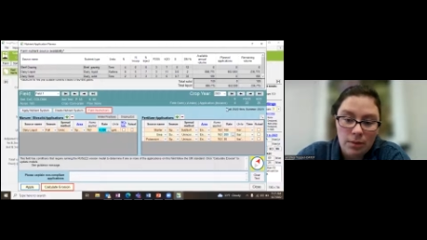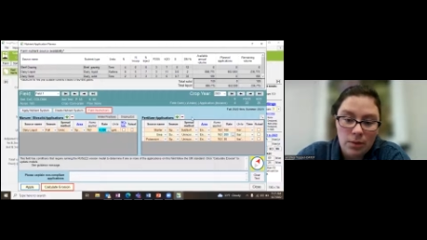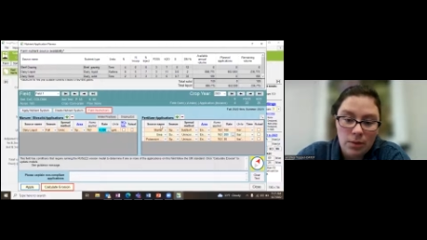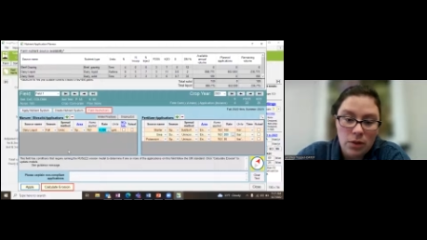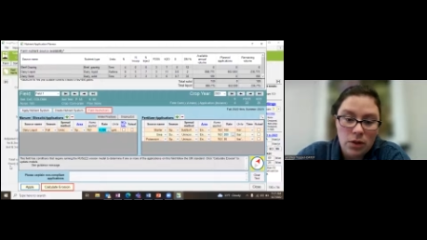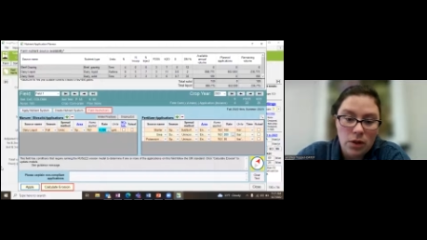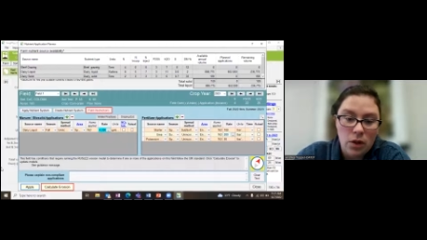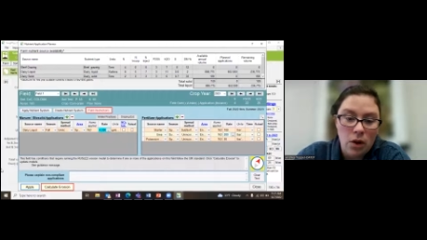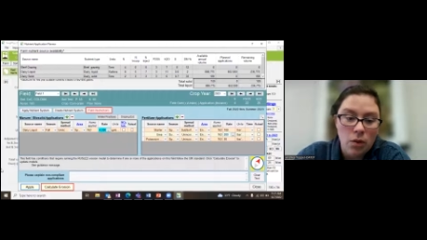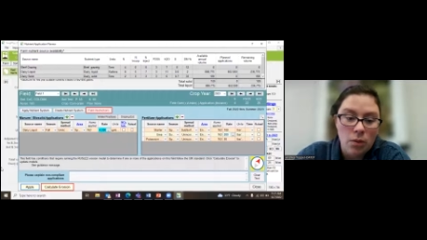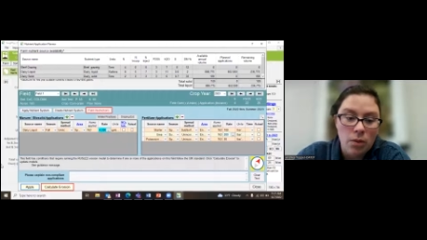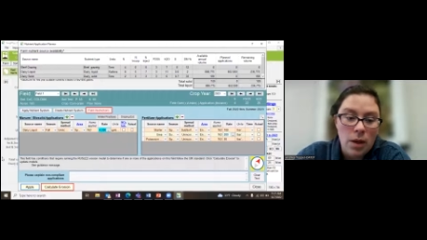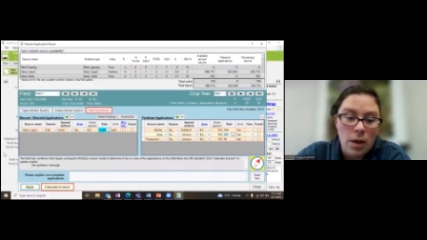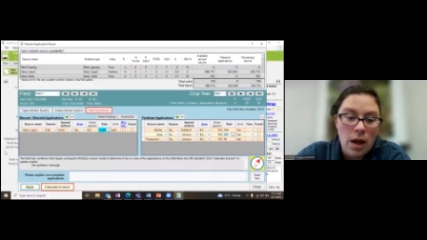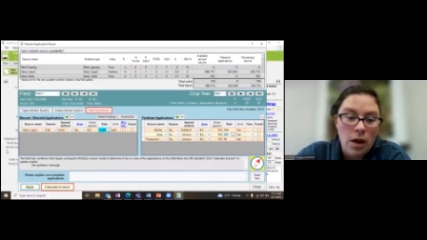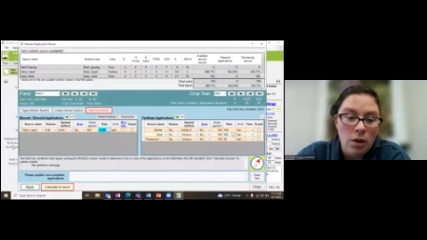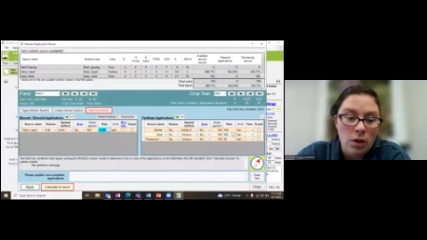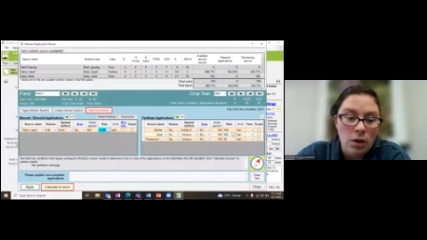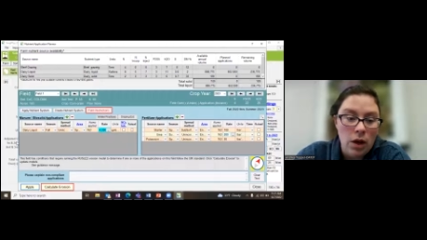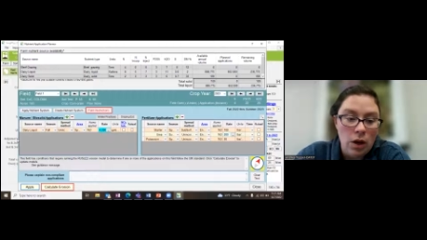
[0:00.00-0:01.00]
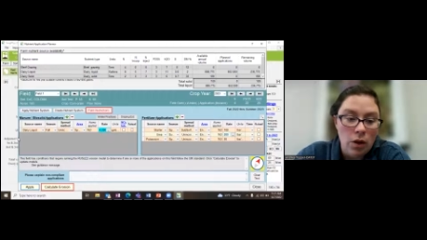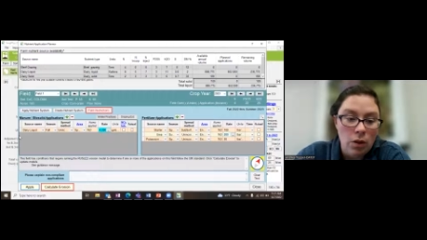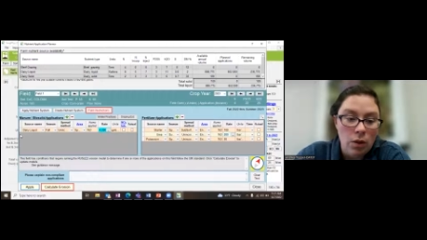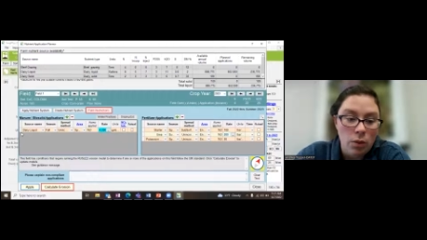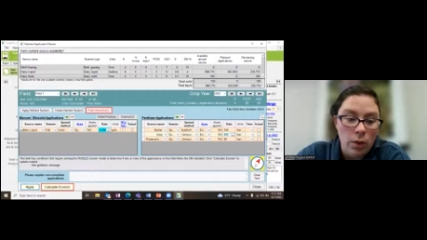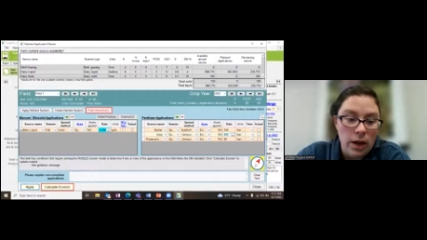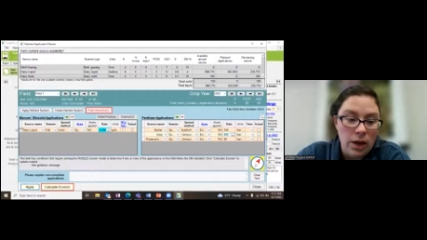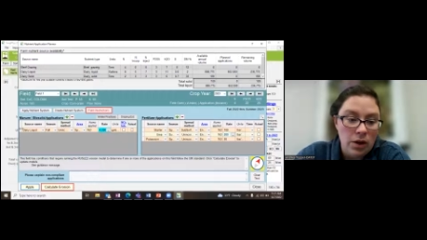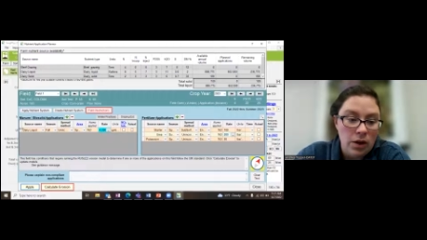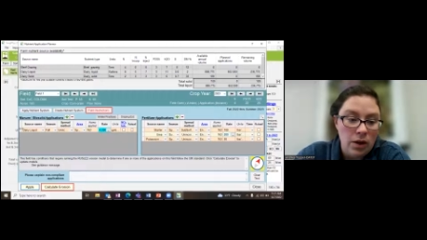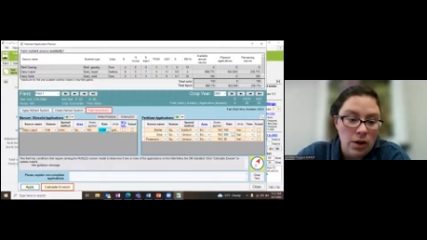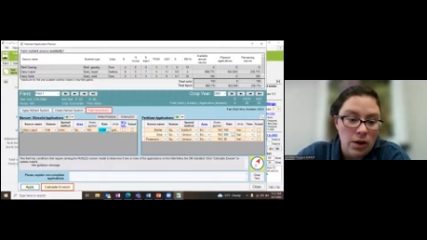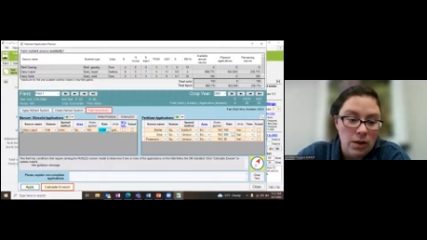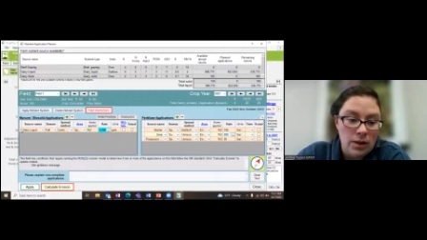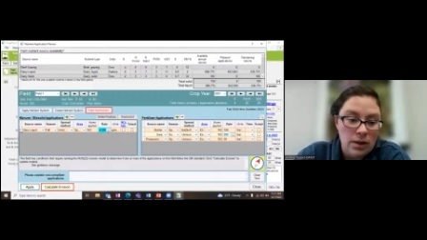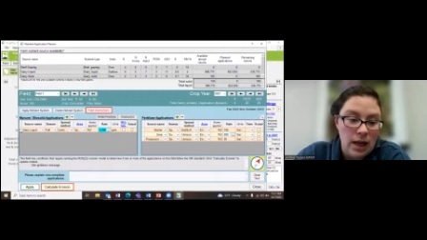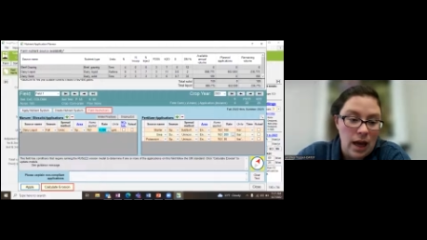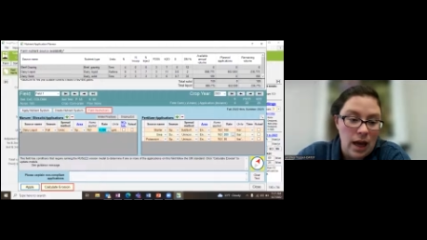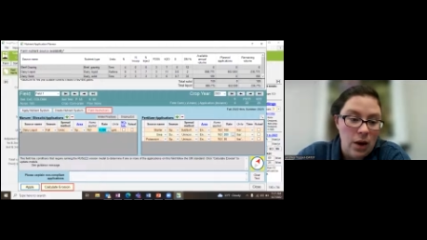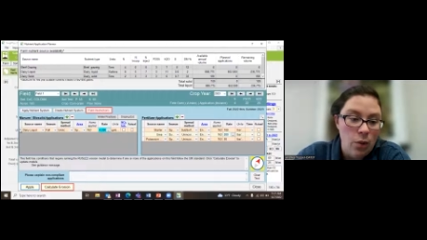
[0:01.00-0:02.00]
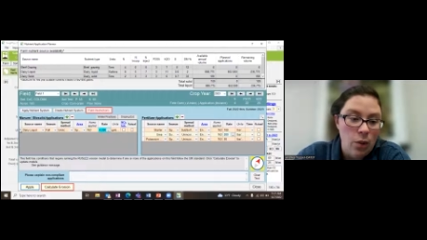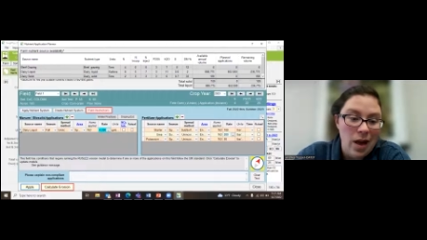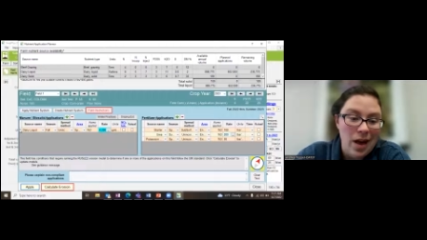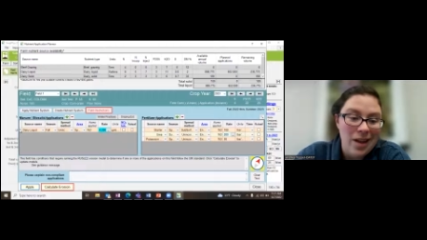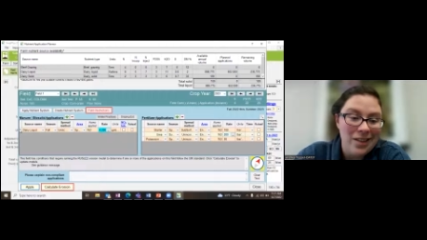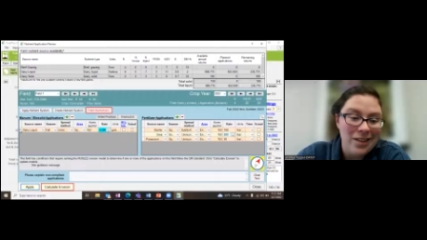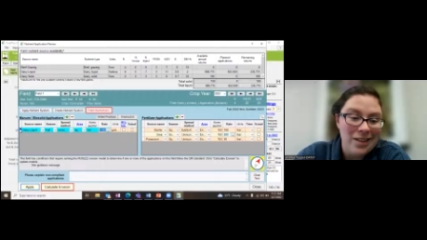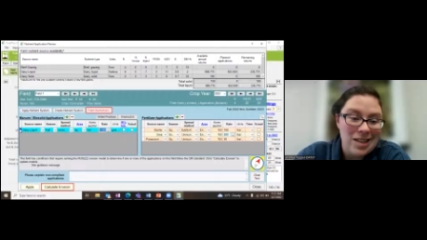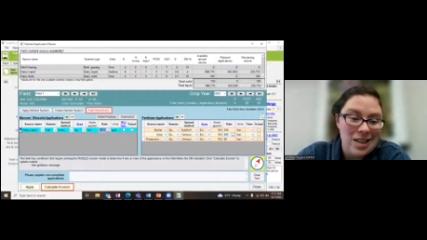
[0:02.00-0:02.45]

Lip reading: So, we could say, well,